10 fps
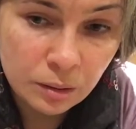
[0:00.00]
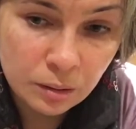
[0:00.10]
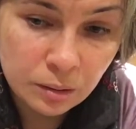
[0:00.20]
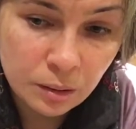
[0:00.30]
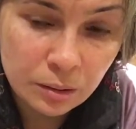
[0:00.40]

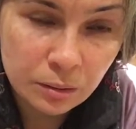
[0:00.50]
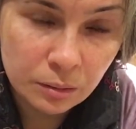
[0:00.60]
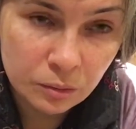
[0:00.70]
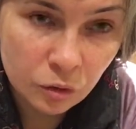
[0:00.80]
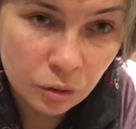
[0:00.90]
that's
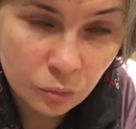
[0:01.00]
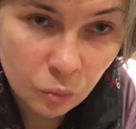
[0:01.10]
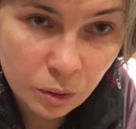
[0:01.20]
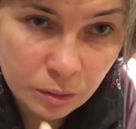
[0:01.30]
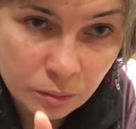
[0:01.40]
just
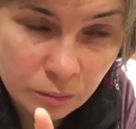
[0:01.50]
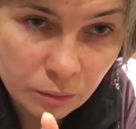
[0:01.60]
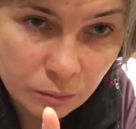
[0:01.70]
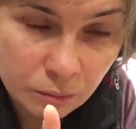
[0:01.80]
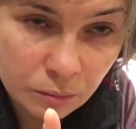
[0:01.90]
one
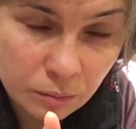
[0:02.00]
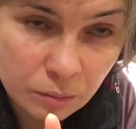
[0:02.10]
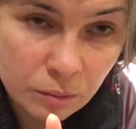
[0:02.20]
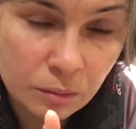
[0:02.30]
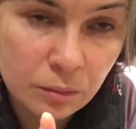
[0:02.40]

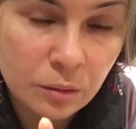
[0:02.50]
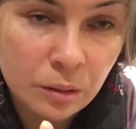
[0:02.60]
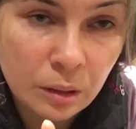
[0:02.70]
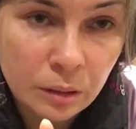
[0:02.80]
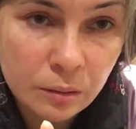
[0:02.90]
uh,
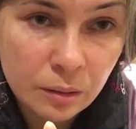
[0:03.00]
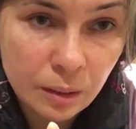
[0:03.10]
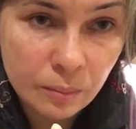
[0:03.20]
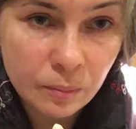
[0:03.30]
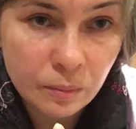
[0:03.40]
single
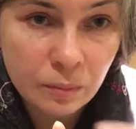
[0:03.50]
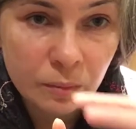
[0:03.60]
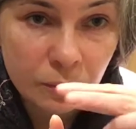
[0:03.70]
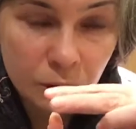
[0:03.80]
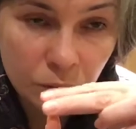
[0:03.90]
stem
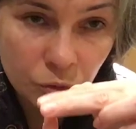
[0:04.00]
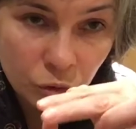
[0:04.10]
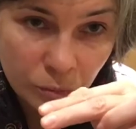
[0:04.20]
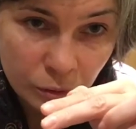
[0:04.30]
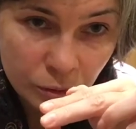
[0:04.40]
you
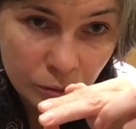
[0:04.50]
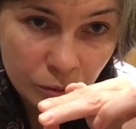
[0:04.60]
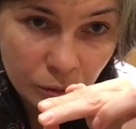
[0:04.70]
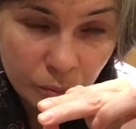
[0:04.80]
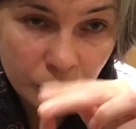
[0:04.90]
trim it on
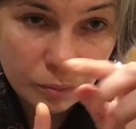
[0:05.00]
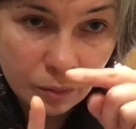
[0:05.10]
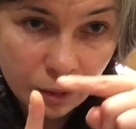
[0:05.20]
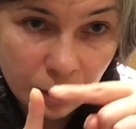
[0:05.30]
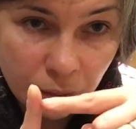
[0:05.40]
top
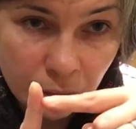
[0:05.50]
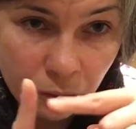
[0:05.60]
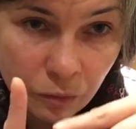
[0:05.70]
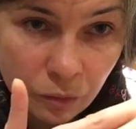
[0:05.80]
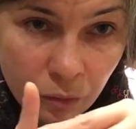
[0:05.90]
leaving
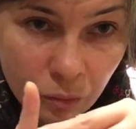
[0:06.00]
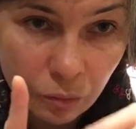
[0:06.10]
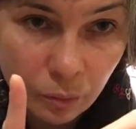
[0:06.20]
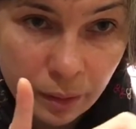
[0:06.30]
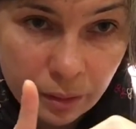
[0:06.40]
few
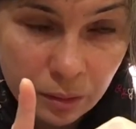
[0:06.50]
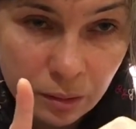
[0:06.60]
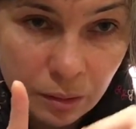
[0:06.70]
buds